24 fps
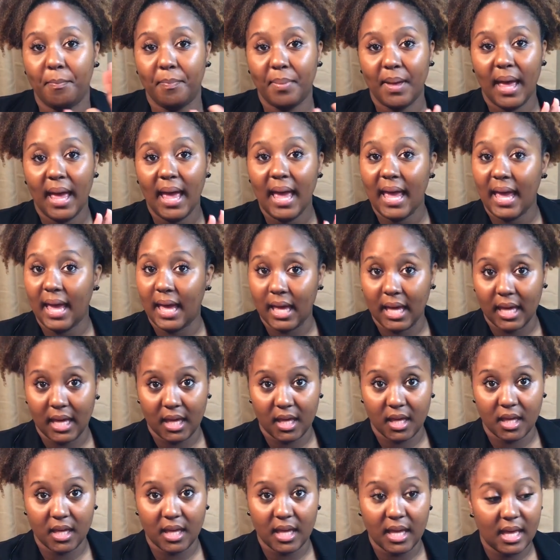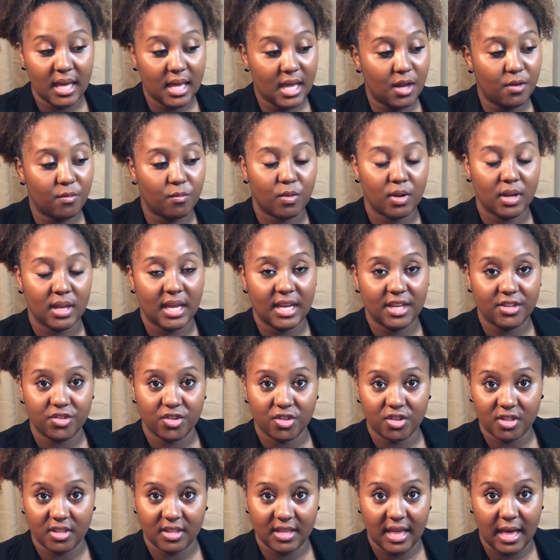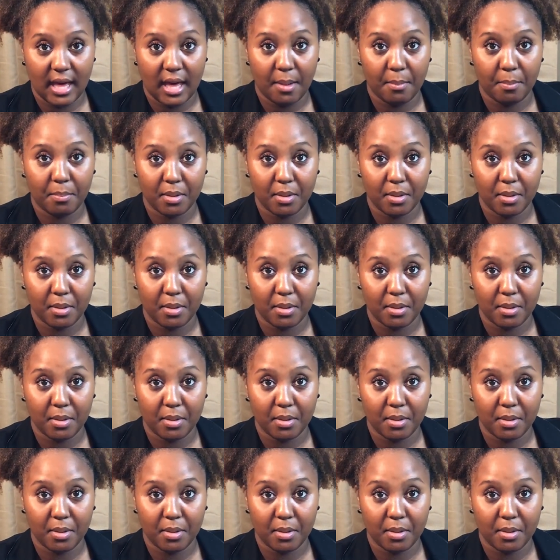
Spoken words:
paying in relation to that